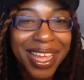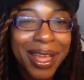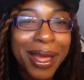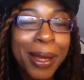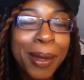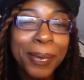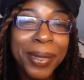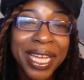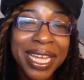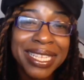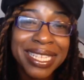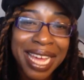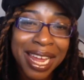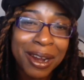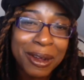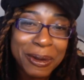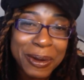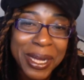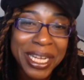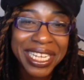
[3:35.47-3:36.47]
Because I
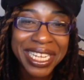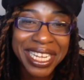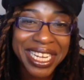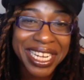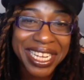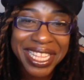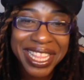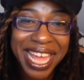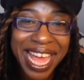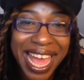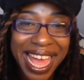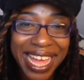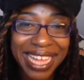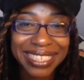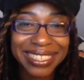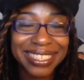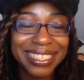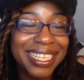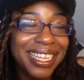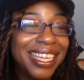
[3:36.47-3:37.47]
don't want to hear
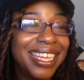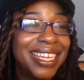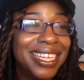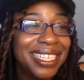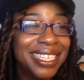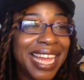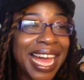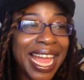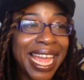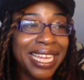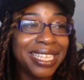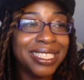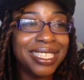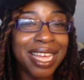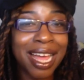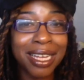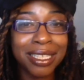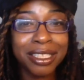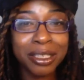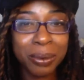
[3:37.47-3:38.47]
that. Like,
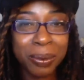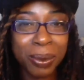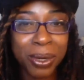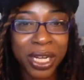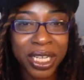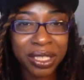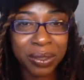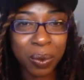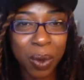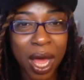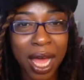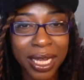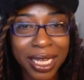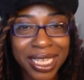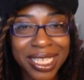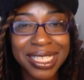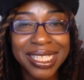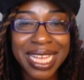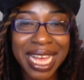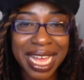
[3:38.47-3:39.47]
Dr. Boyce
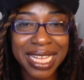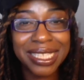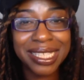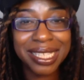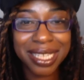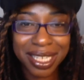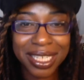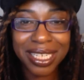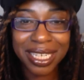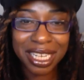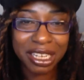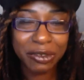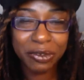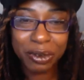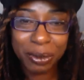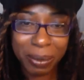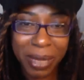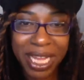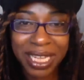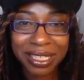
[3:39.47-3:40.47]
Watkins has good
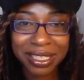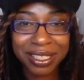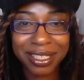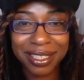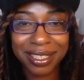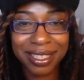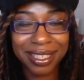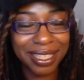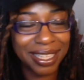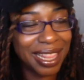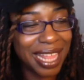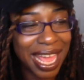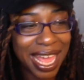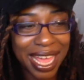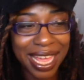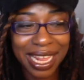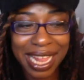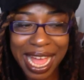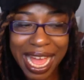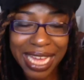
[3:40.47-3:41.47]
information
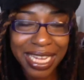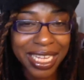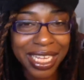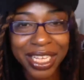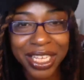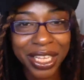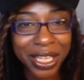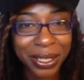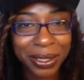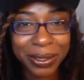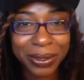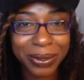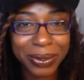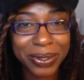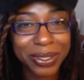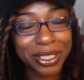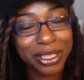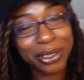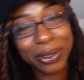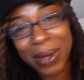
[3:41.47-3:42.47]
that I can use.
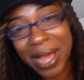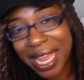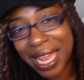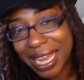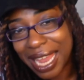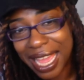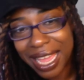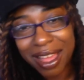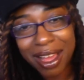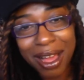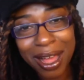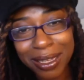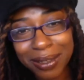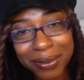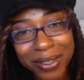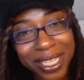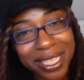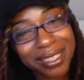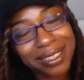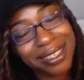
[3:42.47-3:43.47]
Do I like all
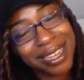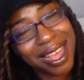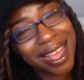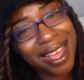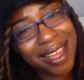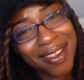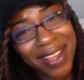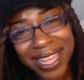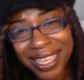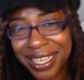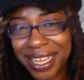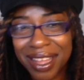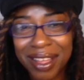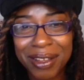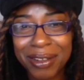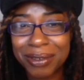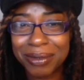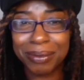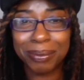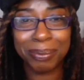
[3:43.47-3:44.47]
of it? No, I
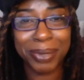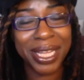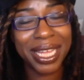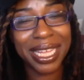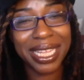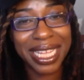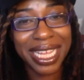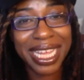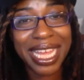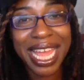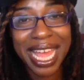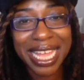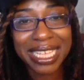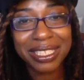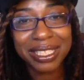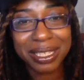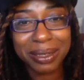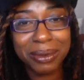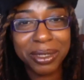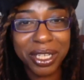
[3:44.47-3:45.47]
don't. But he
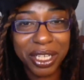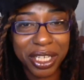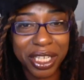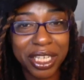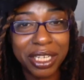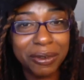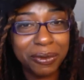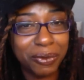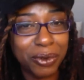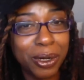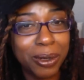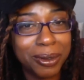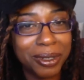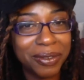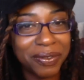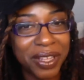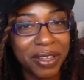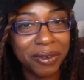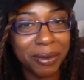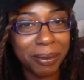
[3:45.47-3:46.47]
has some good
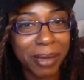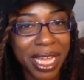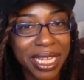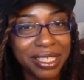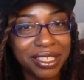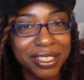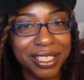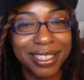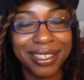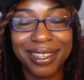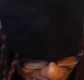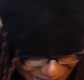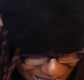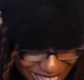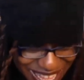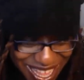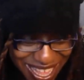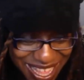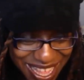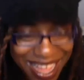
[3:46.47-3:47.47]
informative information.
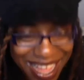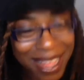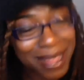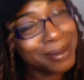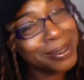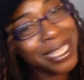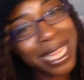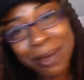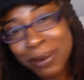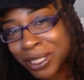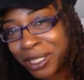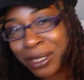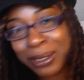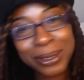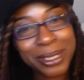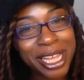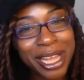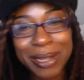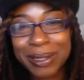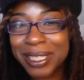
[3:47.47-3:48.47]
Same with you,
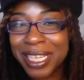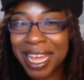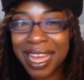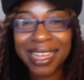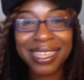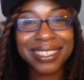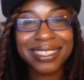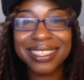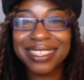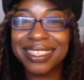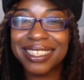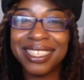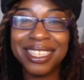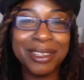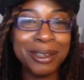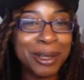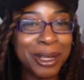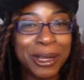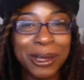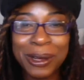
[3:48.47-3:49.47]
ToneTalks.
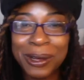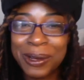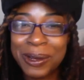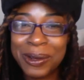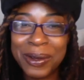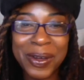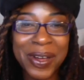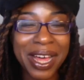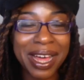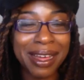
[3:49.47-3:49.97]
You cool.